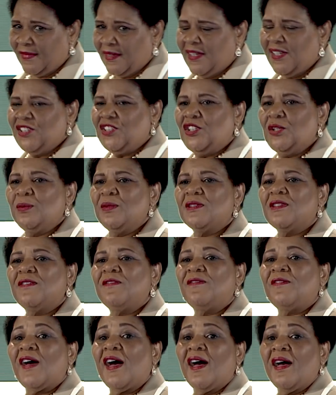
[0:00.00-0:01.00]
She was
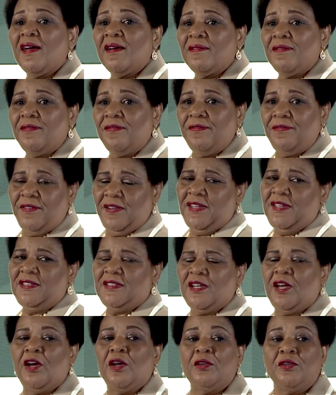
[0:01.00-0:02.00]
5
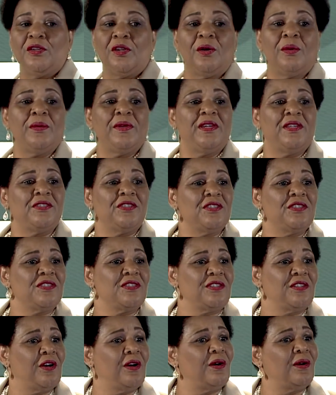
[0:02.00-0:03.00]
feet, no inches
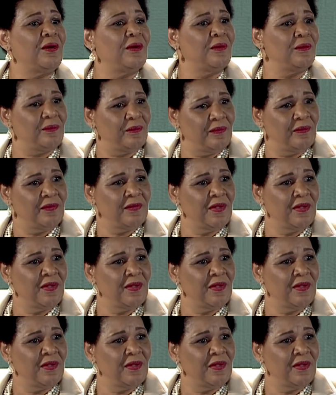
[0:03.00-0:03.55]
tall,